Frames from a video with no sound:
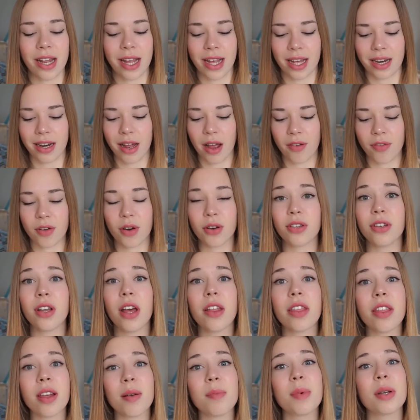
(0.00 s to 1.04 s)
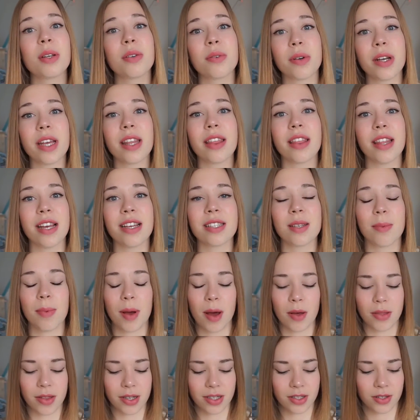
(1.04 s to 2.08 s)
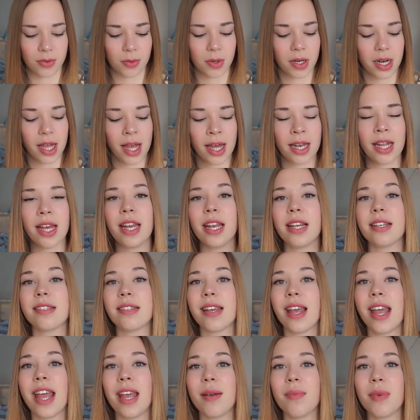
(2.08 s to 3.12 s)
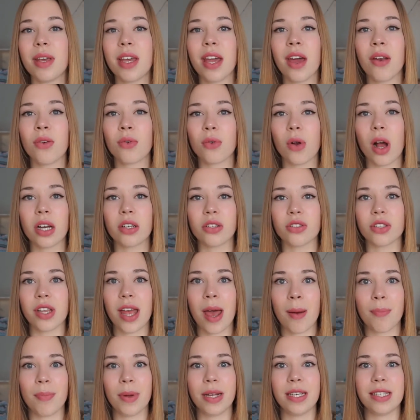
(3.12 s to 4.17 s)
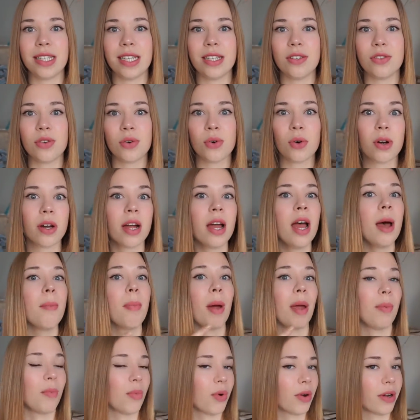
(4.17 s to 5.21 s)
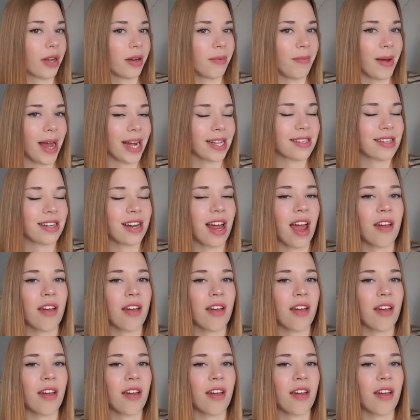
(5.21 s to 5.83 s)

and I've heard nothing but great things about this one, and it is Amy and Roger's Epic Detour by Morgan Matson.